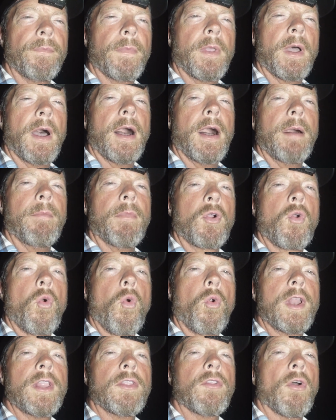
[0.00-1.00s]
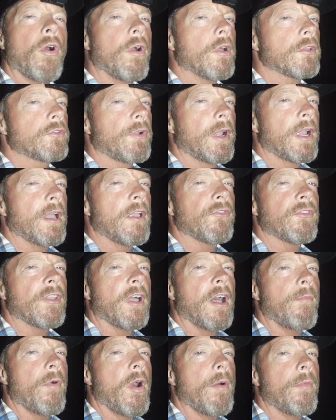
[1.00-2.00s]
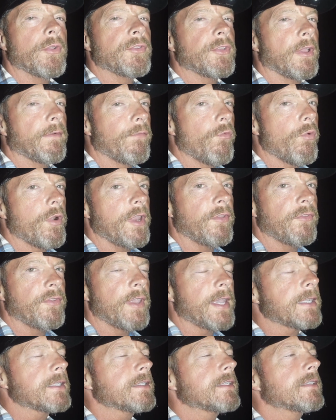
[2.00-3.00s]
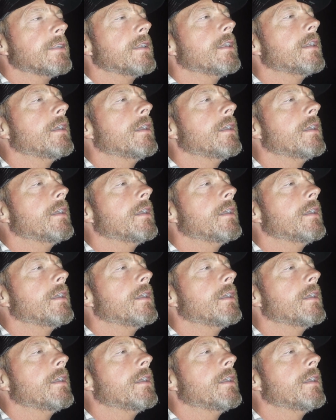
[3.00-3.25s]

According to All Trails, I'm almost at 46.